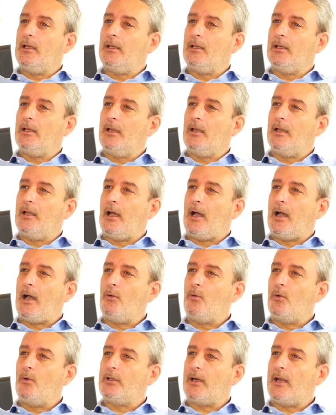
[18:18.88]
uh, I
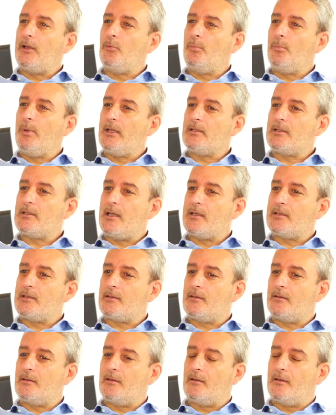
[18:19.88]
will try to be as
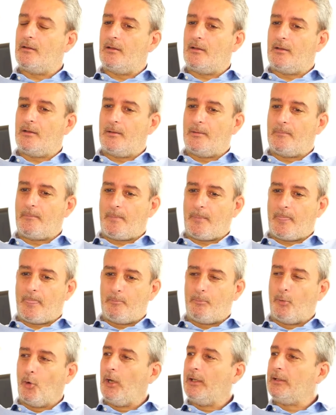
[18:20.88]
less um,
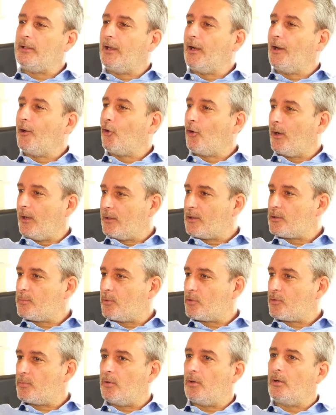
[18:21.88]
politically correct as
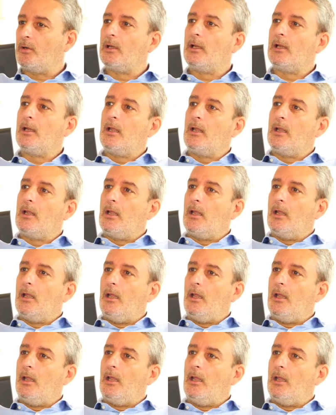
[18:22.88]
possible.
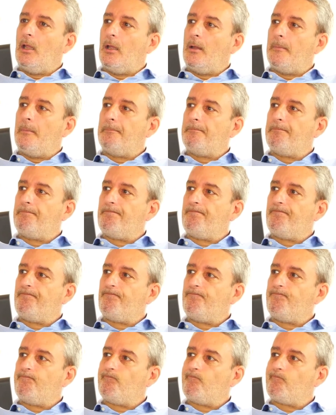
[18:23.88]

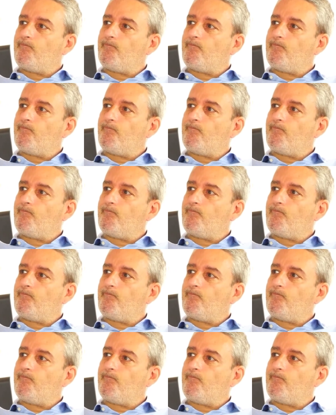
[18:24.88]
Um,